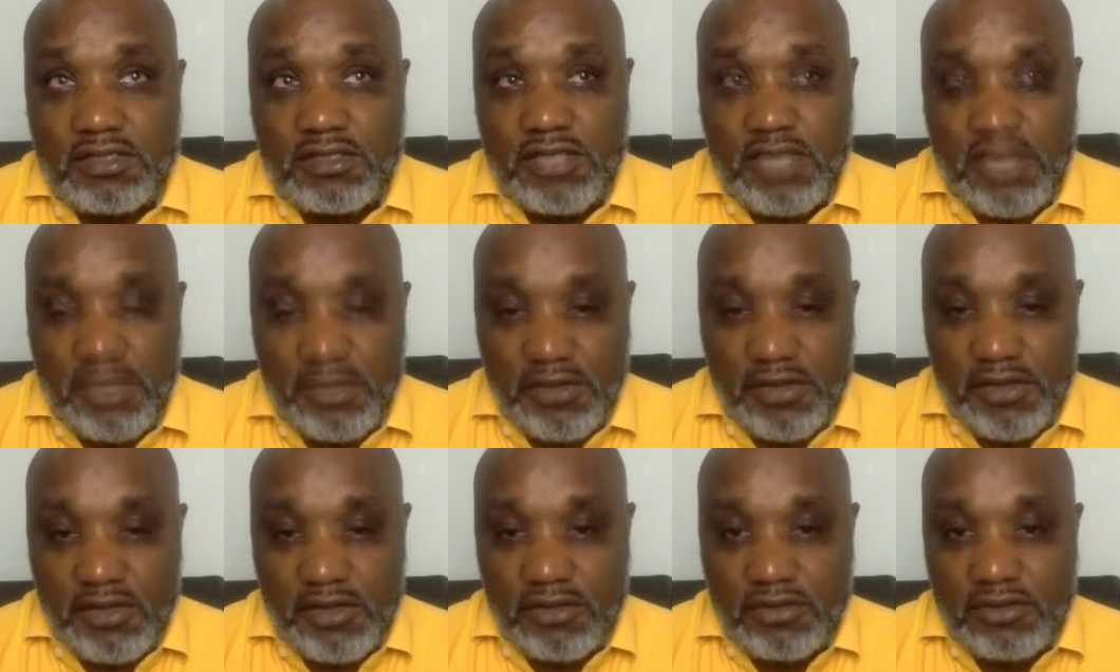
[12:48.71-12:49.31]

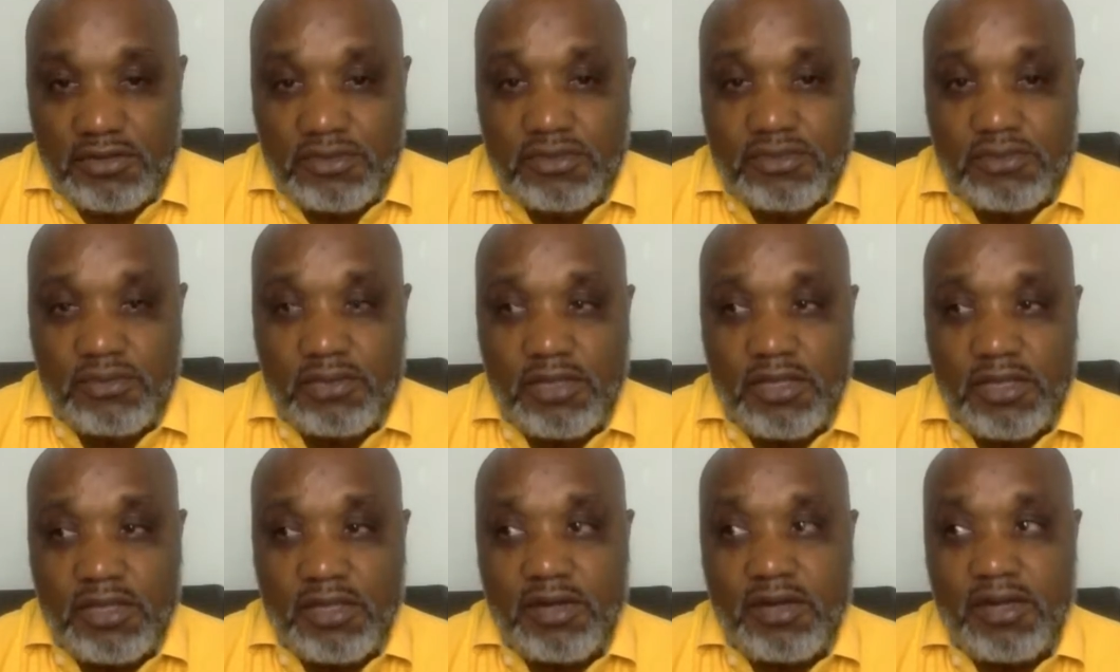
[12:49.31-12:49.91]
dairy goats,
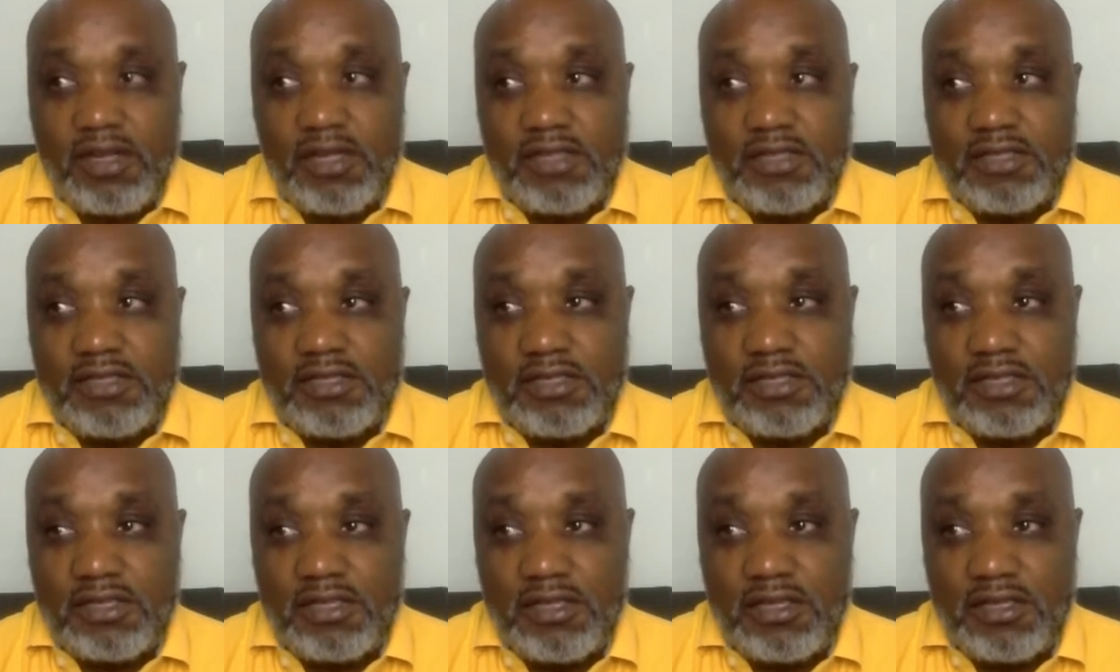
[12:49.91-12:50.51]
whether
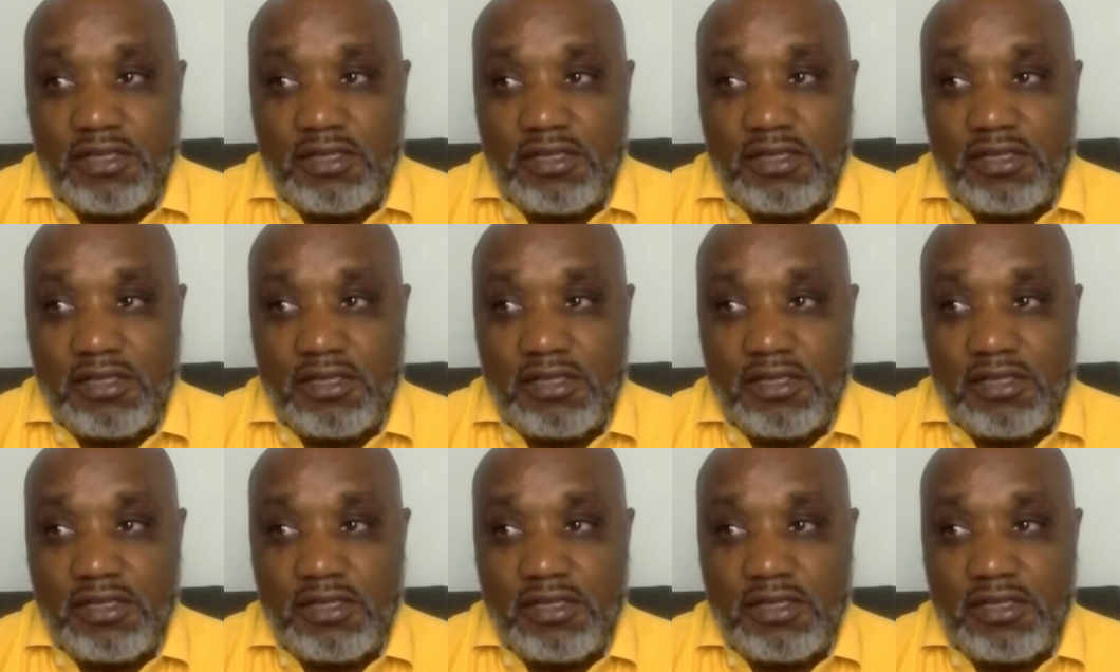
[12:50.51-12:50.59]
it's